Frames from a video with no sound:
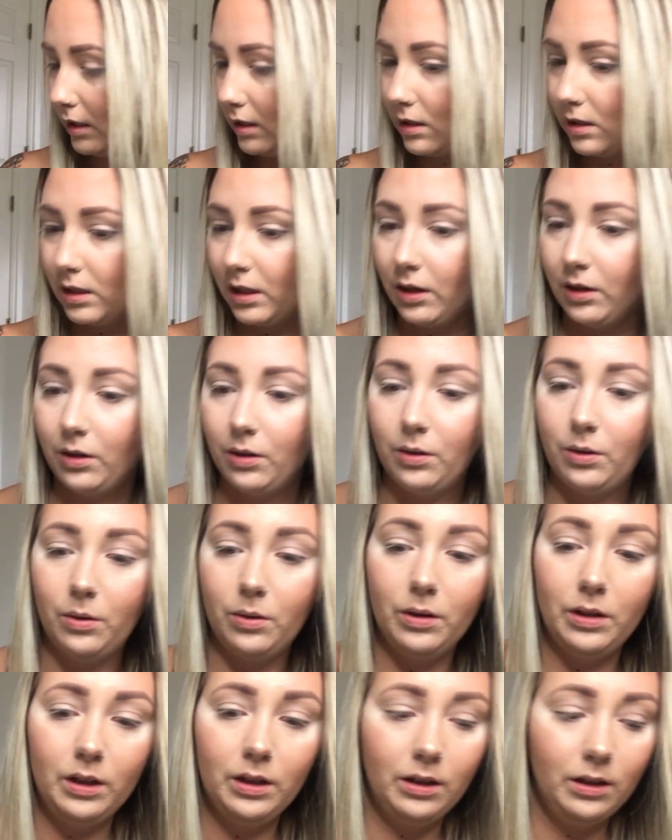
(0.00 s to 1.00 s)

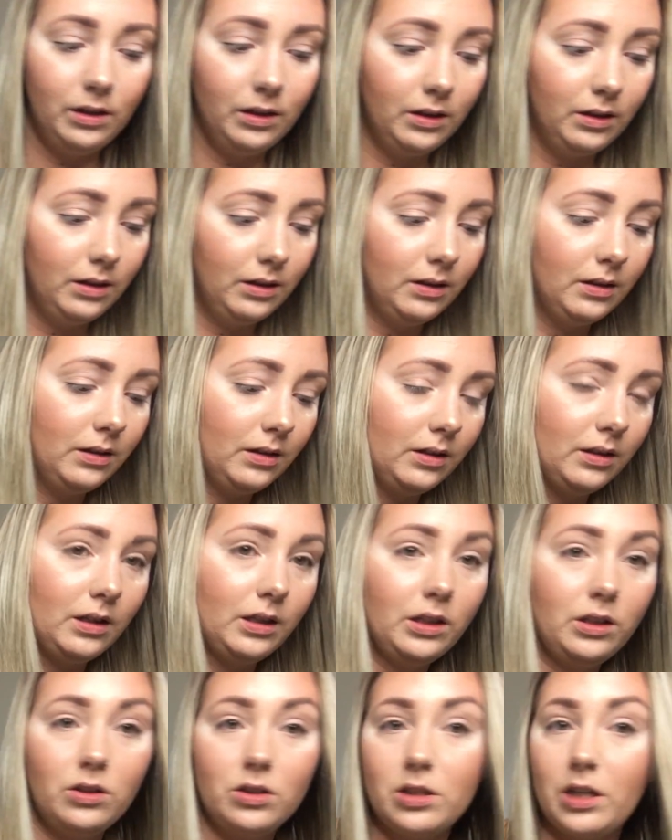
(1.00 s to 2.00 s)
So
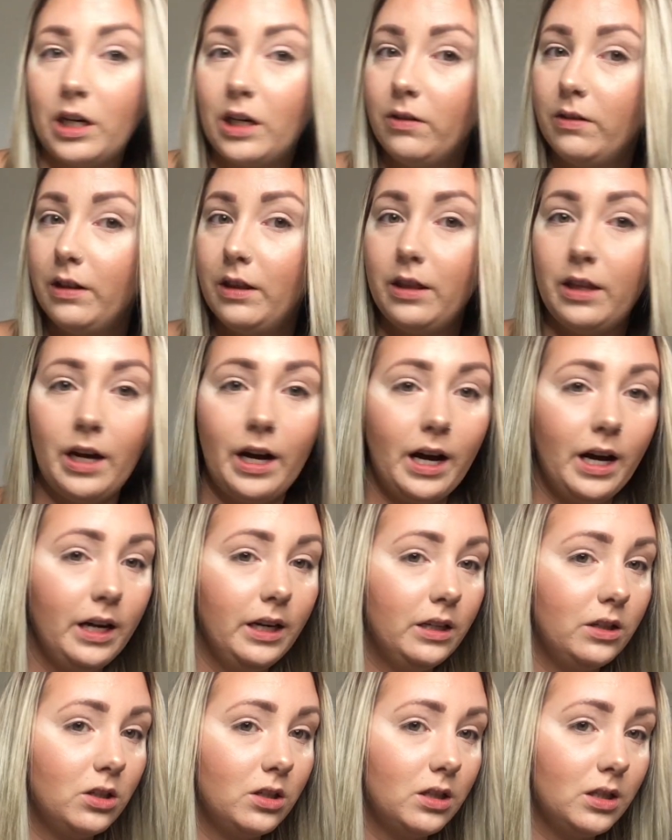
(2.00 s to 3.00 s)
you start with
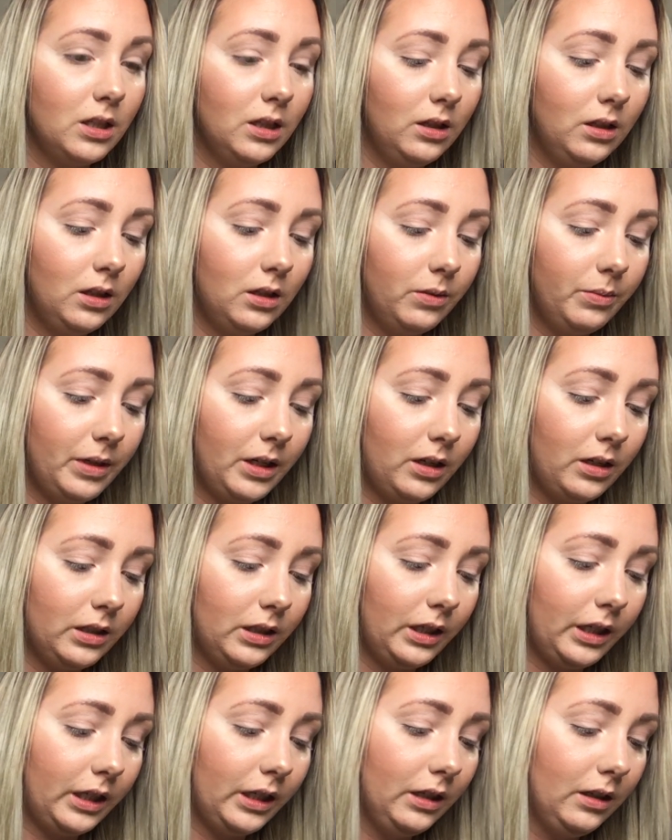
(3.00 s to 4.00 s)
that and just a little bit on
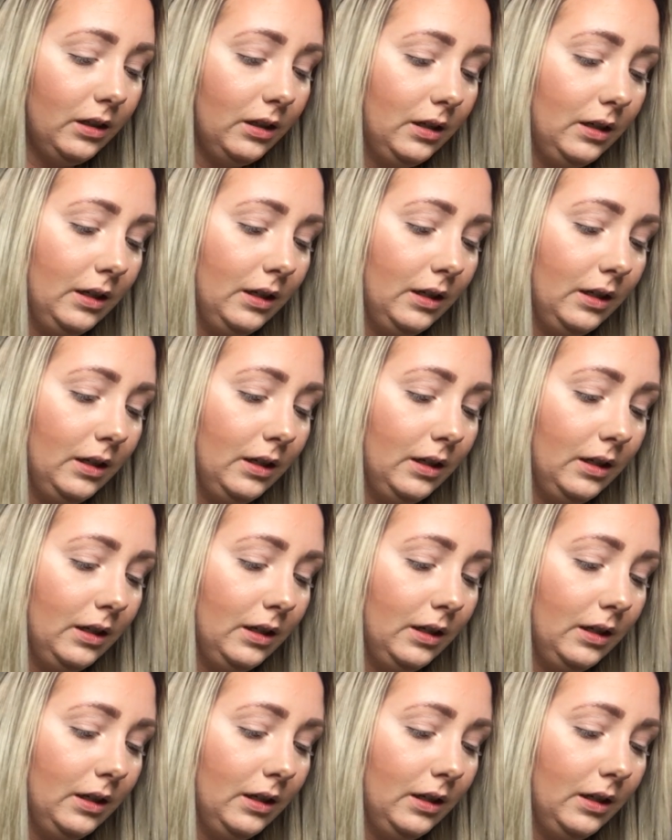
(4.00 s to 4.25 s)
there.